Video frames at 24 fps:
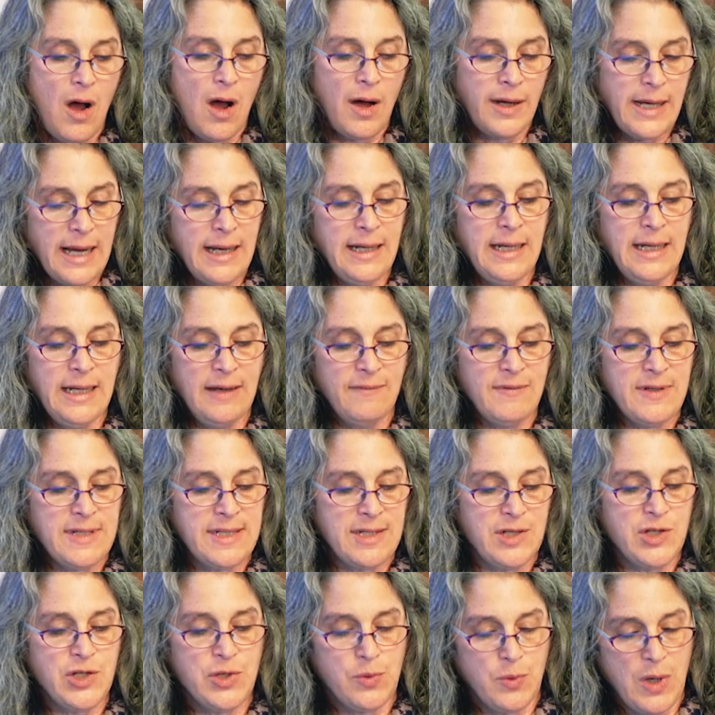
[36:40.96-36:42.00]
on any given
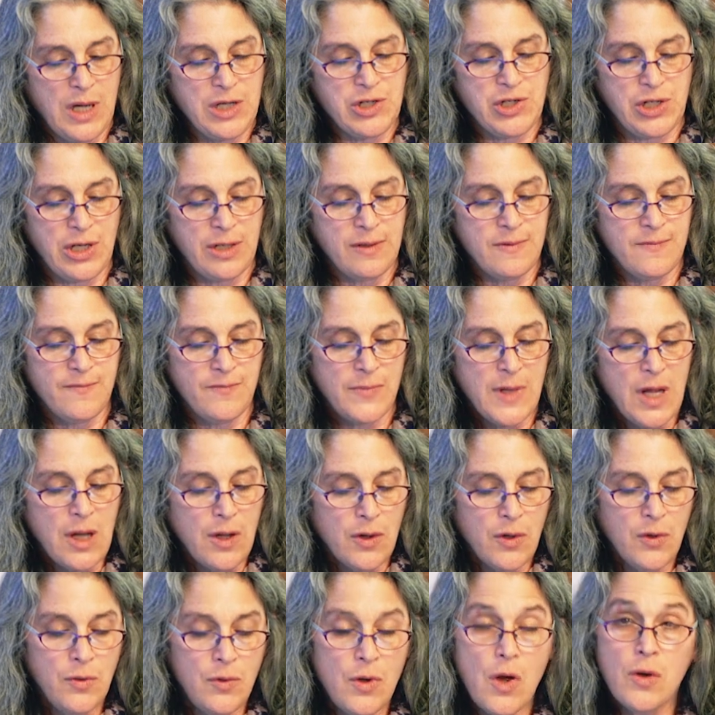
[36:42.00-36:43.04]
situation,
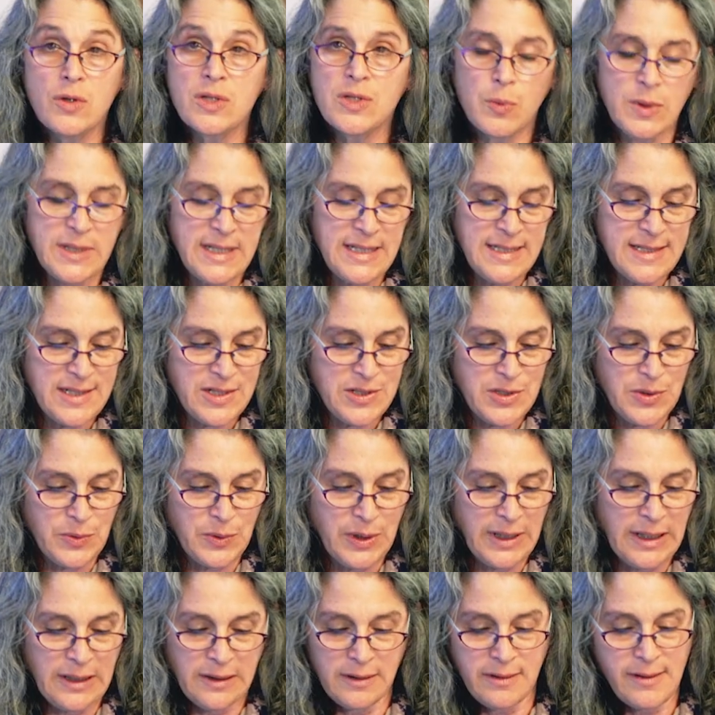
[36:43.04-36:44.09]
who knows what he's
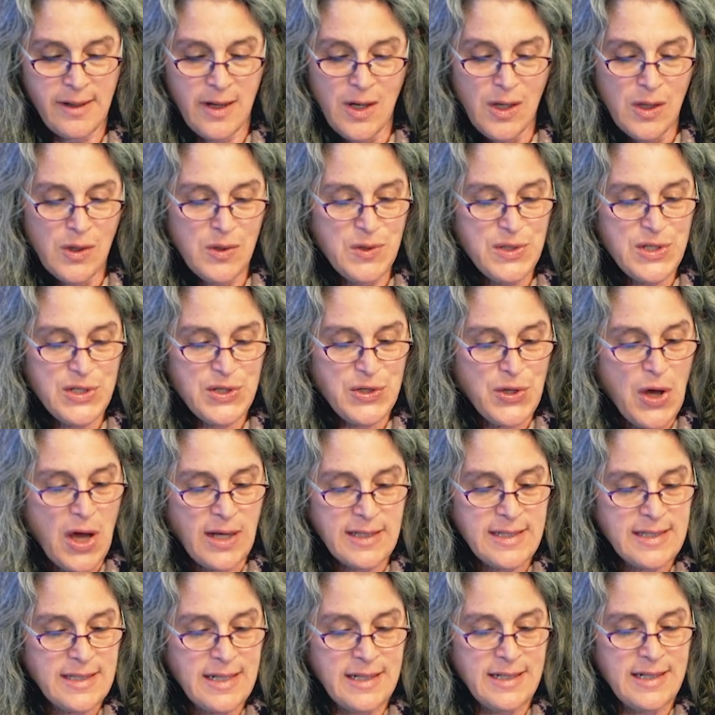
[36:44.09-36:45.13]
doing, whose
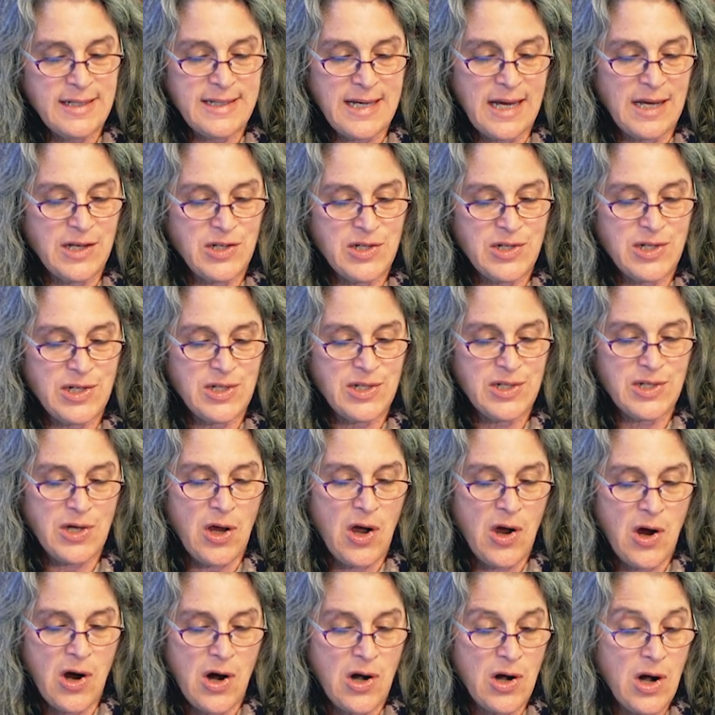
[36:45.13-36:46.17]
thoughts and intentions
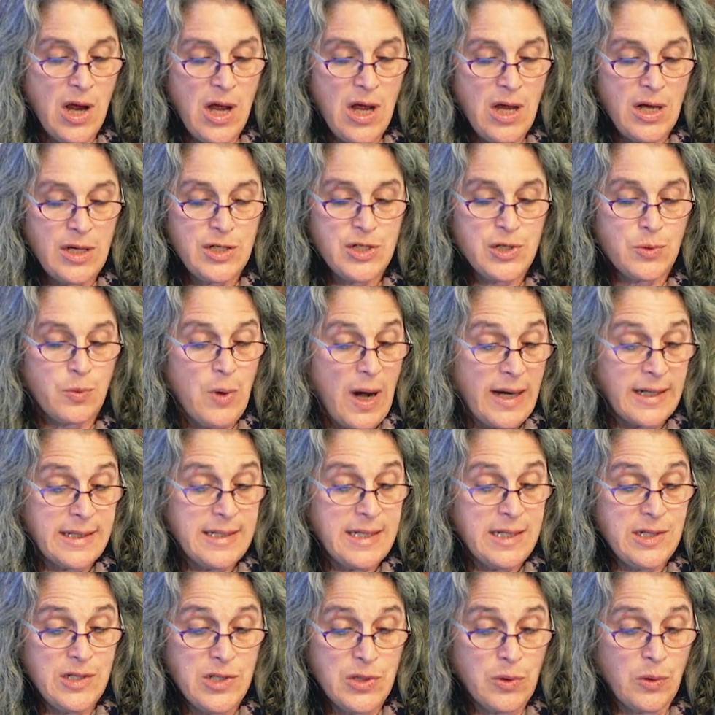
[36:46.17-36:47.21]
are
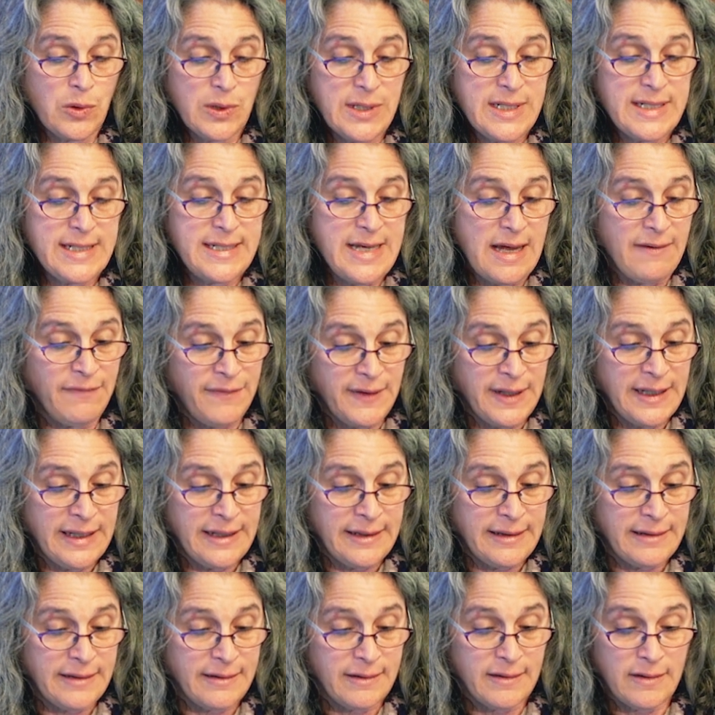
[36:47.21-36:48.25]
directed towards
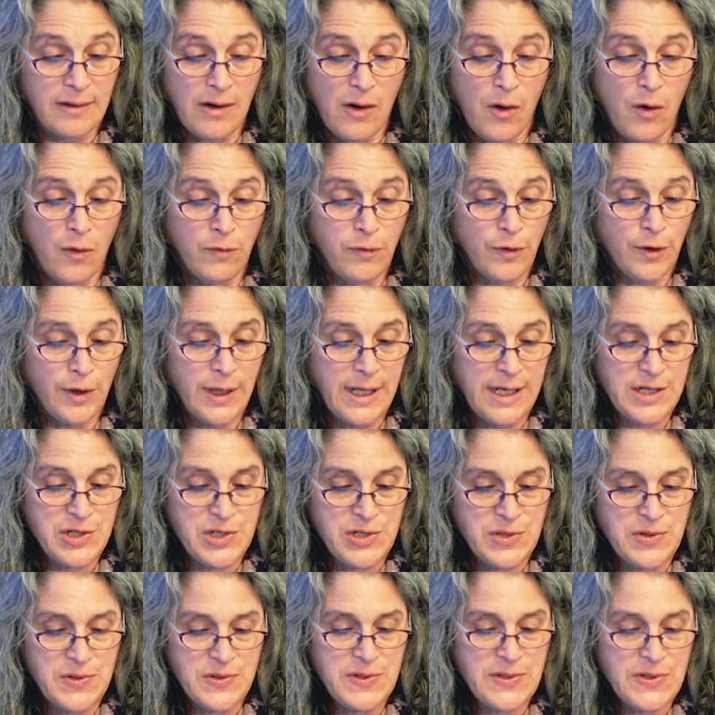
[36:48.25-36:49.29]
definite, overt
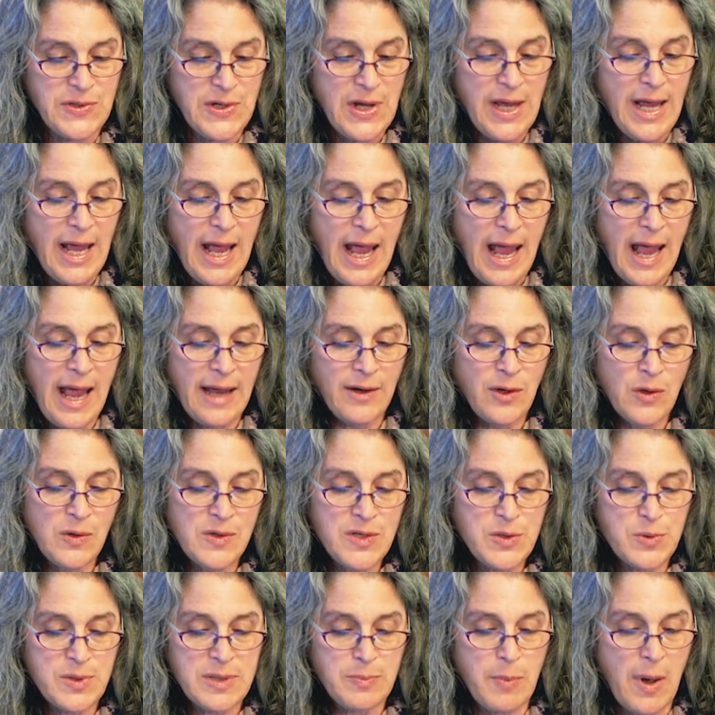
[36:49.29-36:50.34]
issues, and
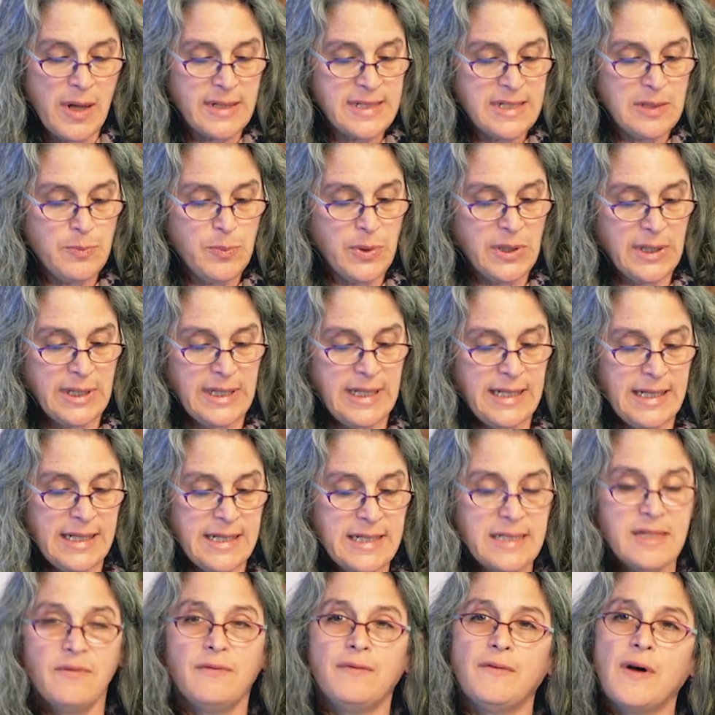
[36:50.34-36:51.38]
whose responsibility
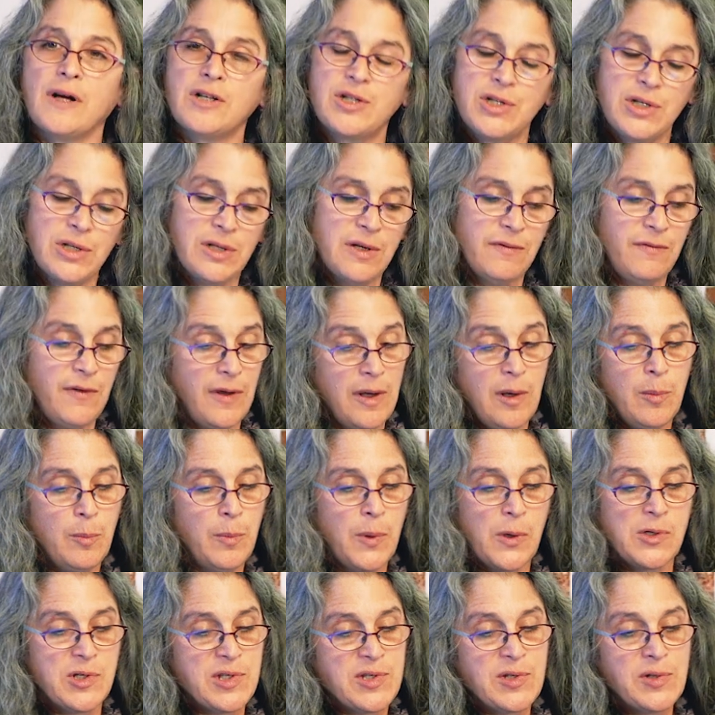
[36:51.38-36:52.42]
is a function of
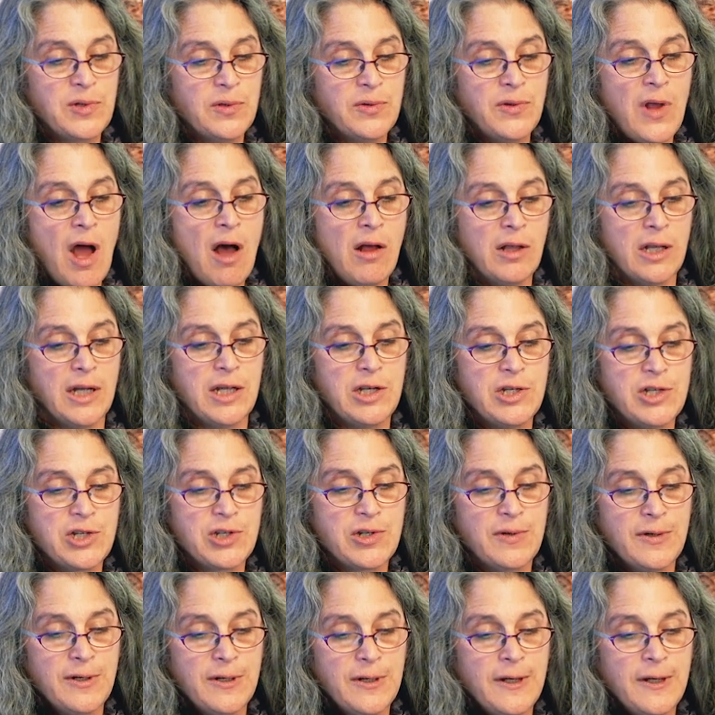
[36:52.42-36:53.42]
impersonal knowledge.